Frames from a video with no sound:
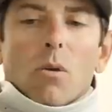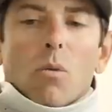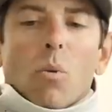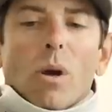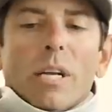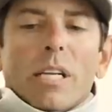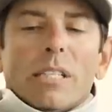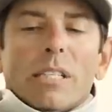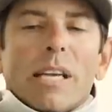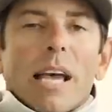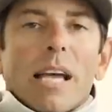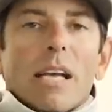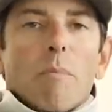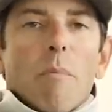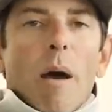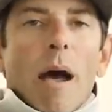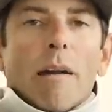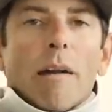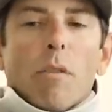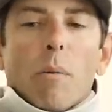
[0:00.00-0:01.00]
when you take
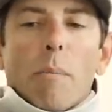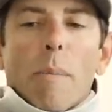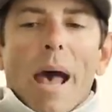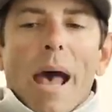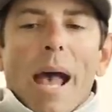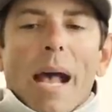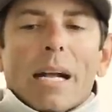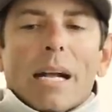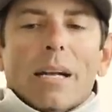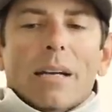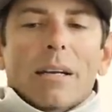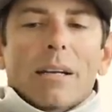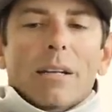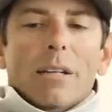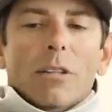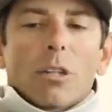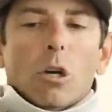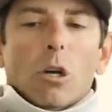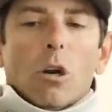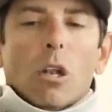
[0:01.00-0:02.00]
them out of the pack,
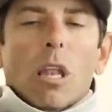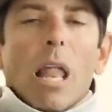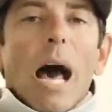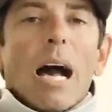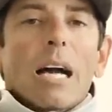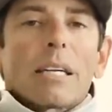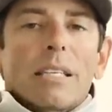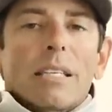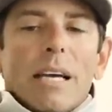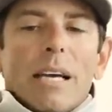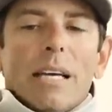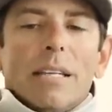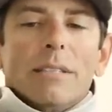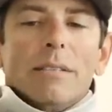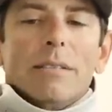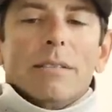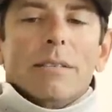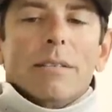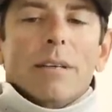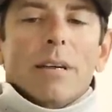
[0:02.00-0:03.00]
they're locked
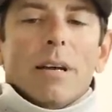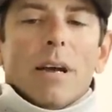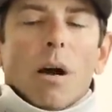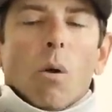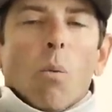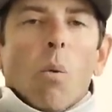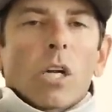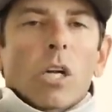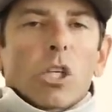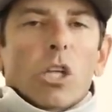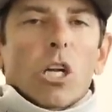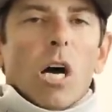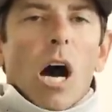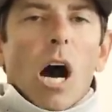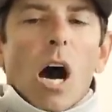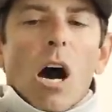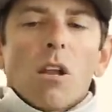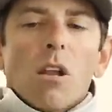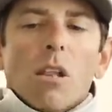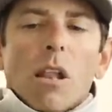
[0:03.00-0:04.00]
in. I want you to
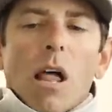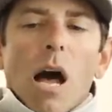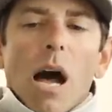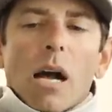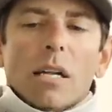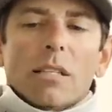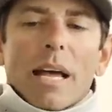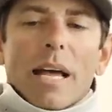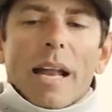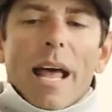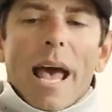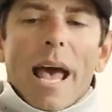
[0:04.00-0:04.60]
unlock that